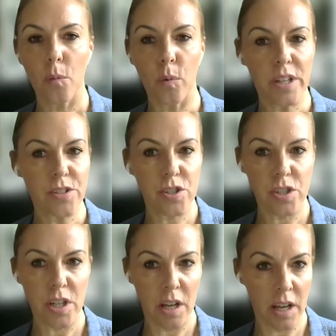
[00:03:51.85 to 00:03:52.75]

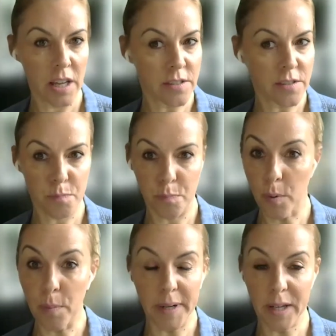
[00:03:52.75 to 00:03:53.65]
which is
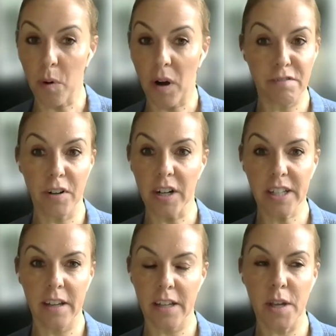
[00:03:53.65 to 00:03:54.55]
probably quite
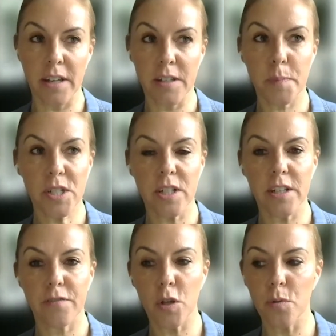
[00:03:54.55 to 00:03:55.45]
fine. And
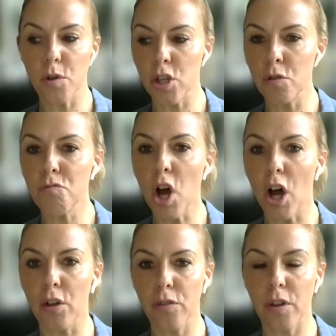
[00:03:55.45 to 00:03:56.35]
especially if you
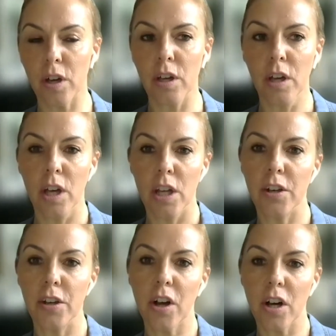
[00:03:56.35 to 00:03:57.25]
know that
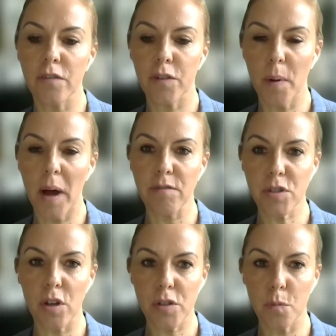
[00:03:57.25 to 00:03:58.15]
kind of you have
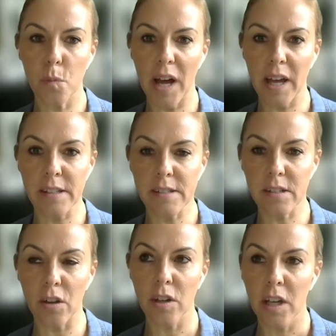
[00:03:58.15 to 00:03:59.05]
certain ways,
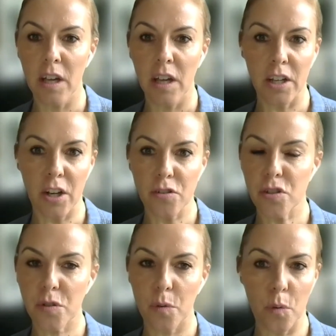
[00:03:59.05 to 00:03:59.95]
so
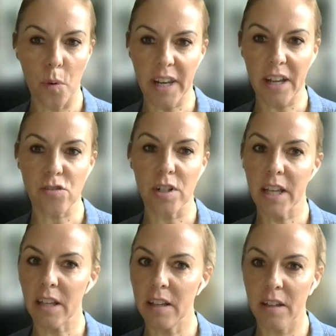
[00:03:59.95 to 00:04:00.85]
just quite
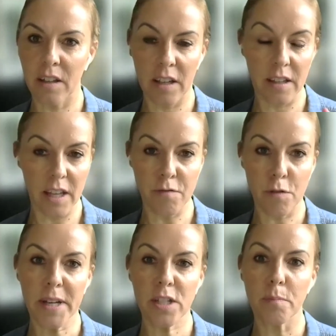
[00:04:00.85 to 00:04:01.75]
naturally
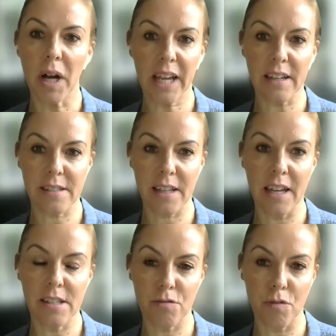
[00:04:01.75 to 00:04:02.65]
information might
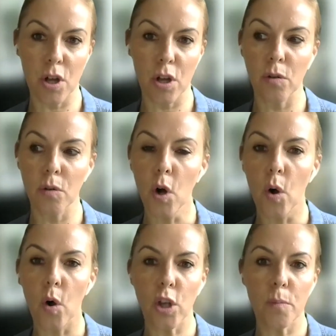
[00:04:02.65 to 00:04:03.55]
cascade through,
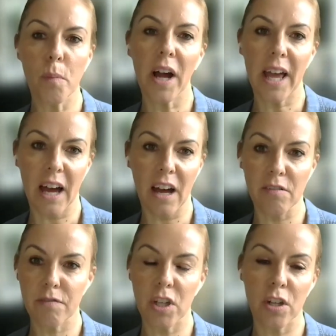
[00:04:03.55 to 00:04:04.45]
or you might
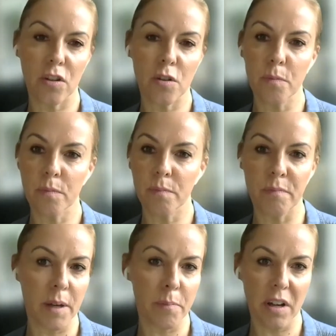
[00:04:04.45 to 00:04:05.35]
have
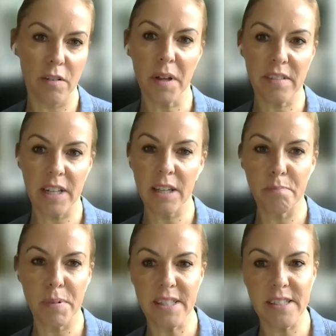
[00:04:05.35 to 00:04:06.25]
they might have
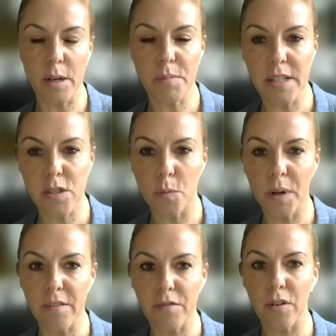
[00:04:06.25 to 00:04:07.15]
monthly business updates or
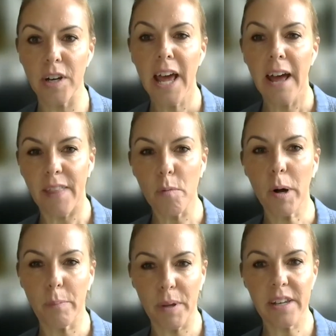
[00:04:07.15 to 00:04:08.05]
whatever, and that
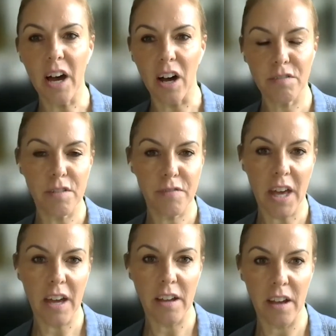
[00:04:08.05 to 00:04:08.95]
might be enough if
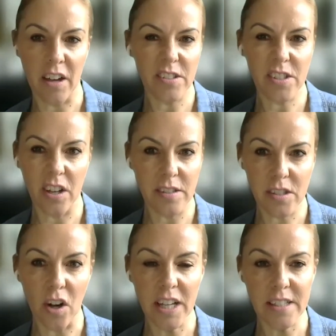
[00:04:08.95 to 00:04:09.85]
they're at a
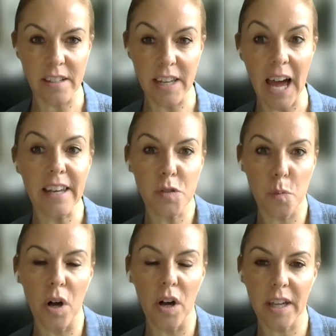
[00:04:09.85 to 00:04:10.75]
certain size and
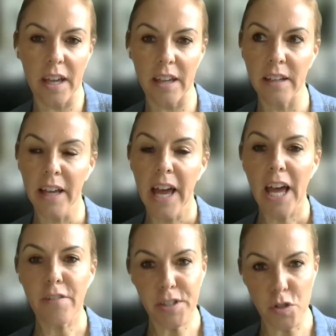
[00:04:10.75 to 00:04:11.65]
it's working.
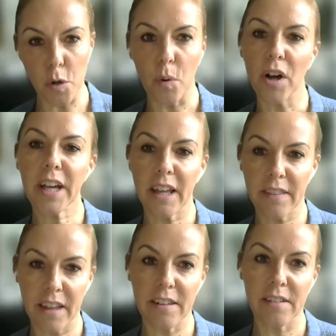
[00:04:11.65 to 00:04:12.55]
If it's not
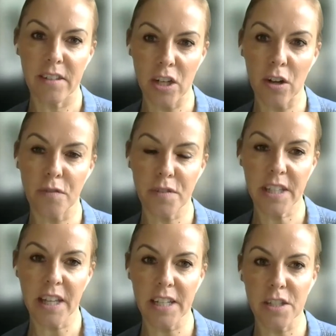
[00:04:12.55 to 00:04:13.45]
working, then
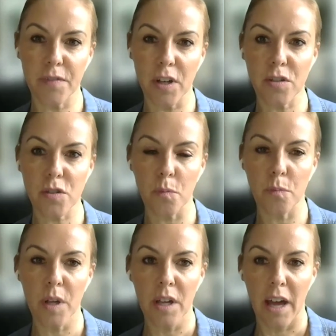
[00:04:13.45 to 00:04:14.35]
obviously they need to focus
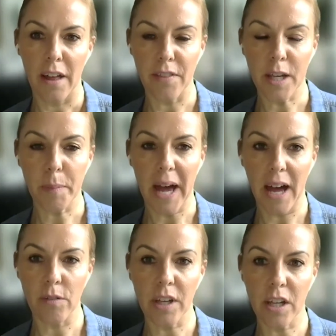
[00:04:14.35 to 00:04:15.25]
on and think
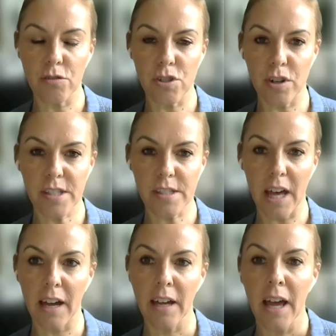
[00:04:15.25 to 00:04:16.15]
about how they're going to address
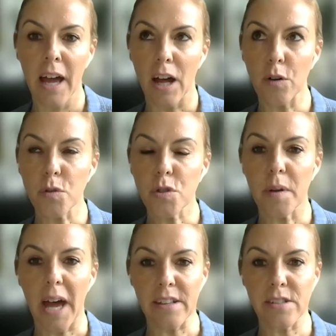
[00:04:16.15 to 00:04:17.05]
that. And
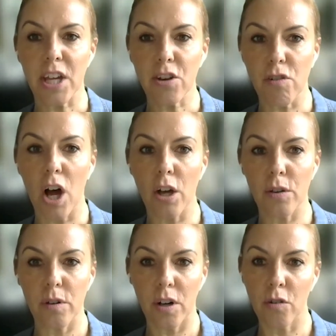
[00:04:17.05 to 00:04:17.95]
also, as they
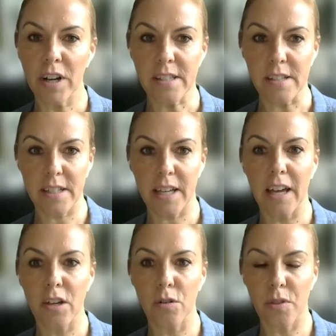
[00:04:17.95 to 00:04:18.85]
grow or as they
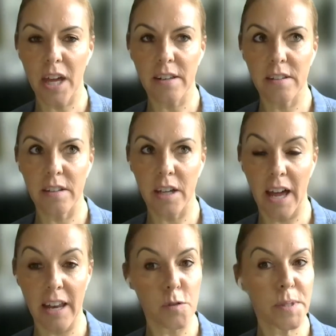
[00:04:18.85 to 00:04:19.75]
scale, then,
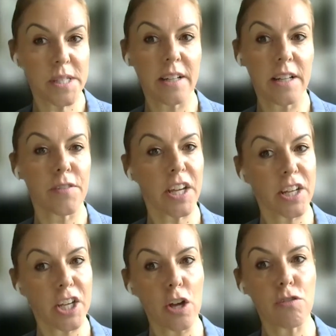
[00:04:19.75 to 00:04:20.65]
and particularly if they're
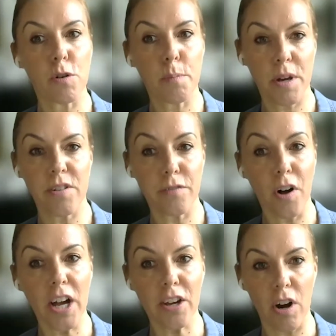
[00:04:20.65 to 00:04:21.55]
going to go through a period of
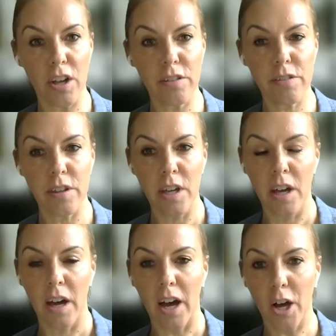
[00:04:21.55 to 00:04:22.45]
high growth,
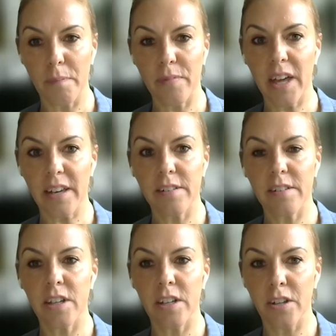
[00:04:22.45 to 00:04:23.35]

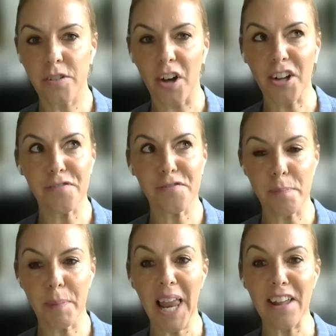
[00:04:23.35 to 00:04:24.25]
then to kind of
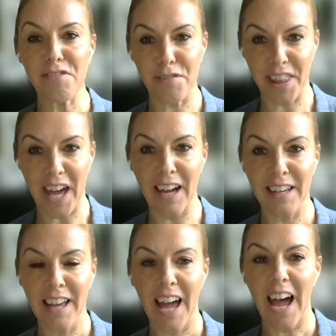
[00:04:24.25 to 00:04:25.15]
to plan for
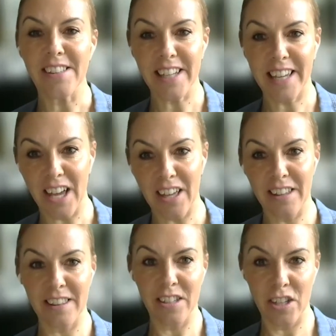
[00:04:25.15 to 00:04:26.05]
that and to get
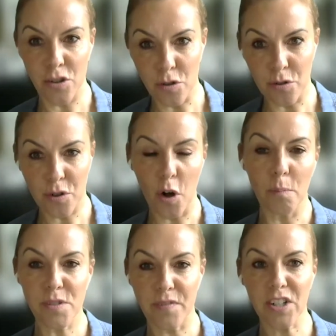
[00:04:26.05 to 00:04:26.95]
your
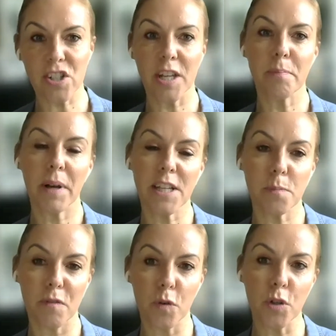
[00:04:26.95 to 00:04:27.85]
comms function in
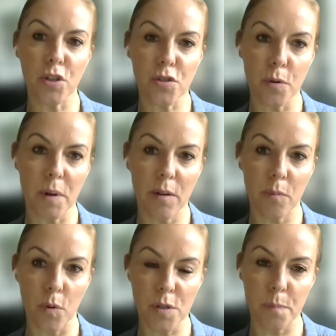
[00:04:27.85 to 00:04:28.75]
place before you do it
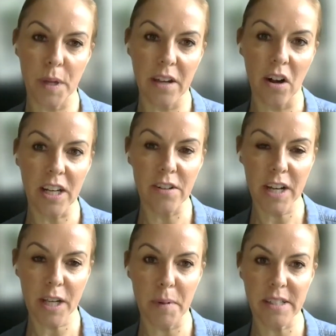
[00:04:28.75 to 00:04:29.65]
would be highly
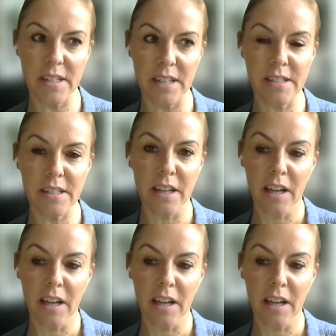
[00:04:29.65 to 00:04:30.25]
recommended.